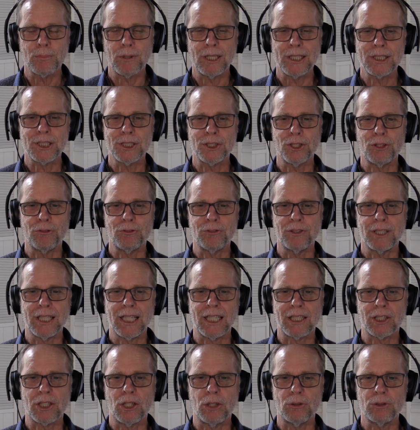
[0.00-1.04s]
myself in
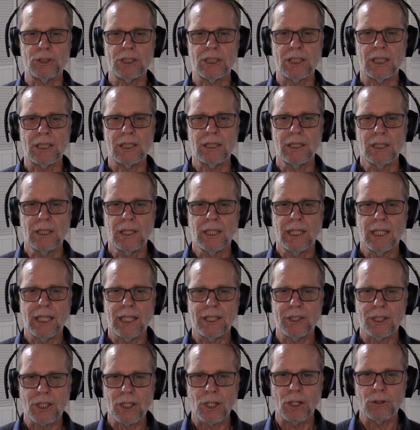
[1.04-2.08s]
that culture,
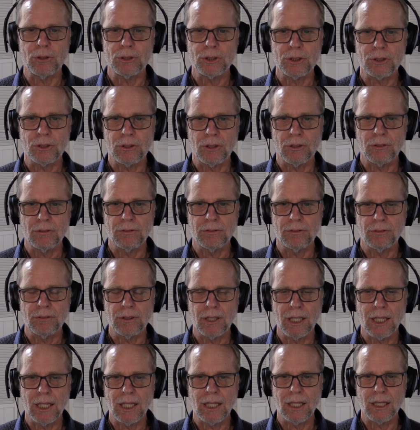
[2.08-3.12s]
in the culture of
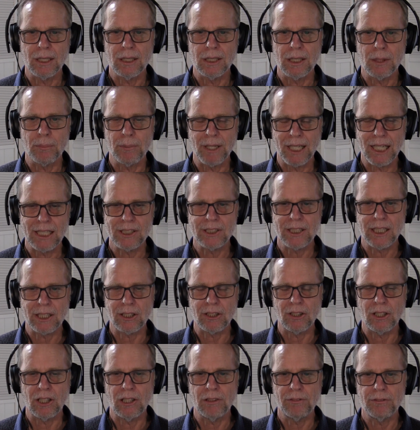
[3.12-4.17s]
the monastic
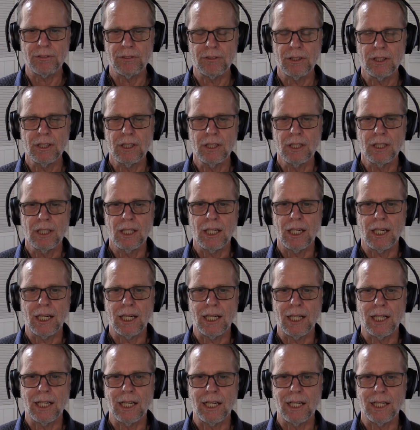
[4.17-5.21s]
life.
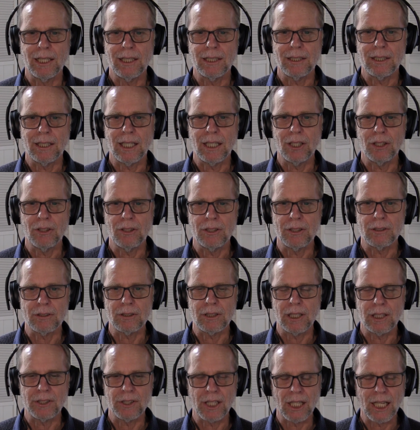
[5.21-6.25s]
I learnt
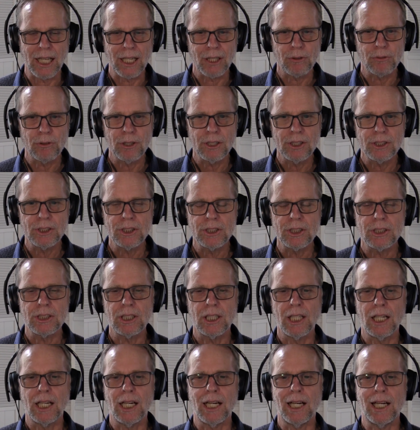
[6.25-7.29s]
the language
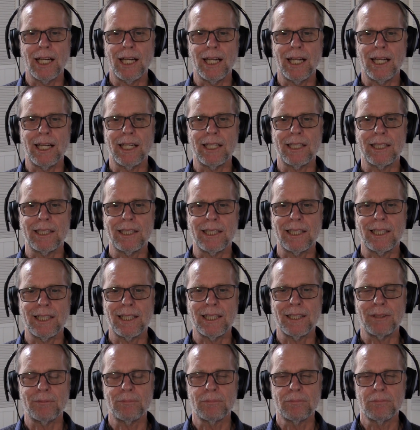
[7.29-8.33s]
and
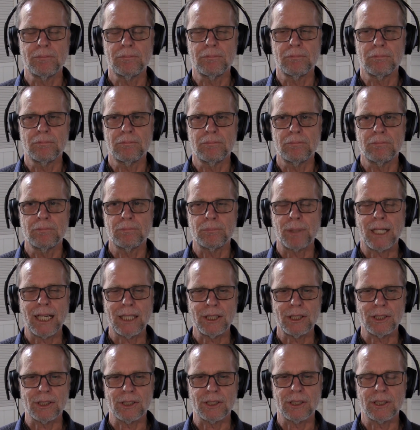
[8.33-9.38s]

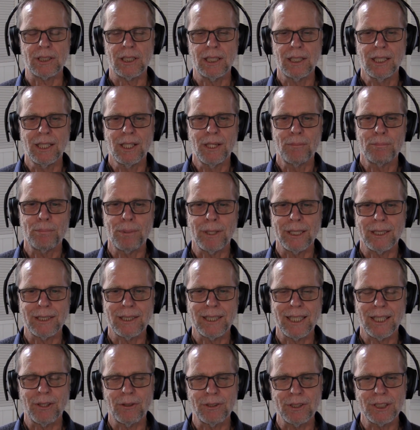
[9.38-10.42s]
practiced. But
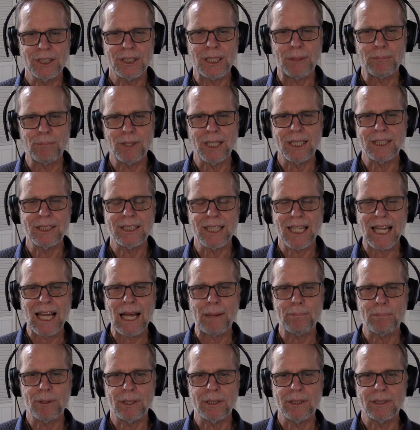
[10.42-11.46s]
there were some things that
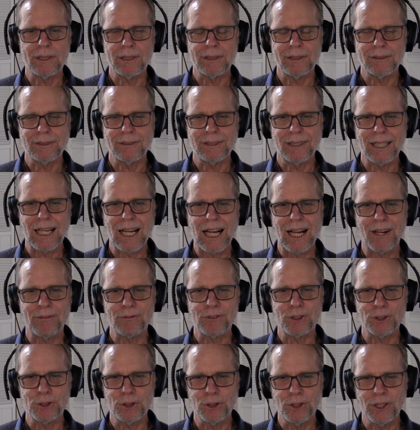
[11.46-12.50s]
happened
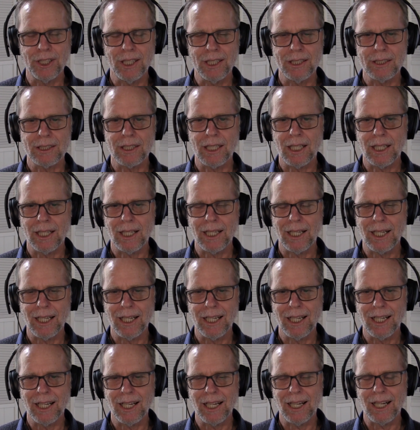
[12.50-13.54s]
after 2 years.
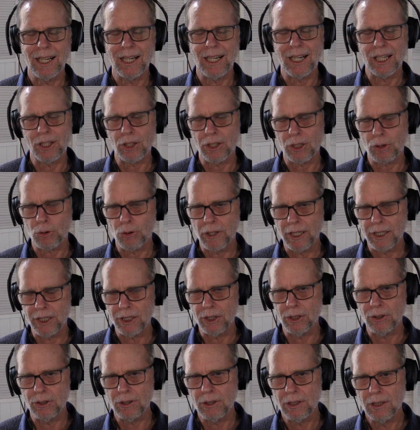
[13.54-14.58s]
I got quite
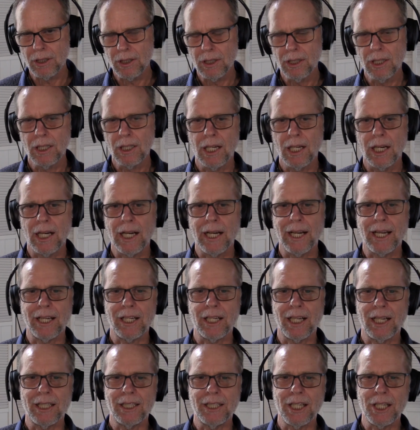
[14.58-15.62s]
ill and
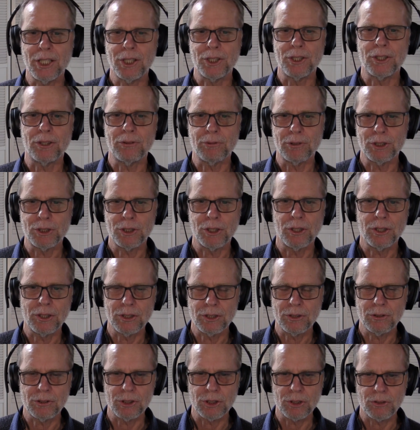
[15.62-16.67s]
I needed to return
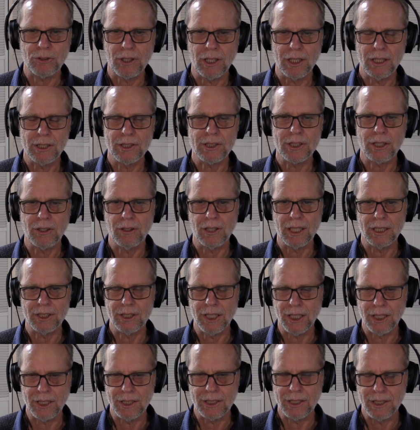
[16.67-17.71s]
to Australia, so I
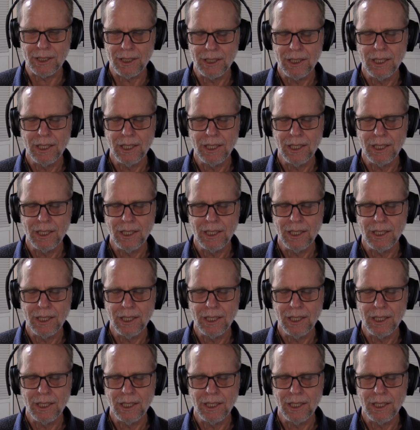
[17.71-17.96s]
did.